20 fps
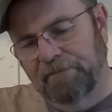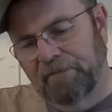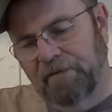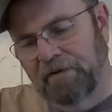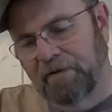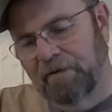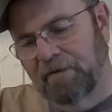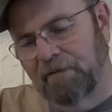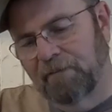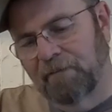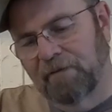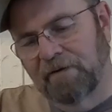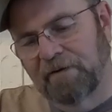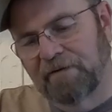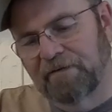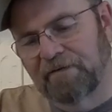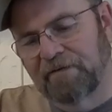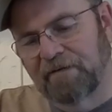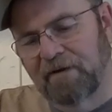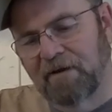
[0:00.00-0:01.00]
It all
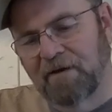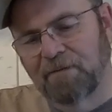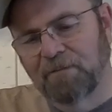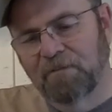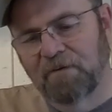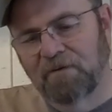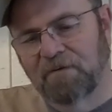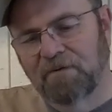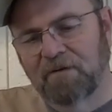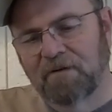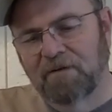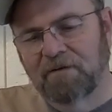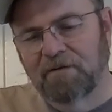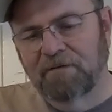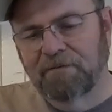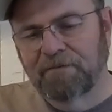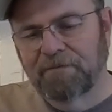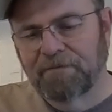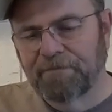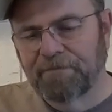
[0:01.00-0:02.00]
works. It came with a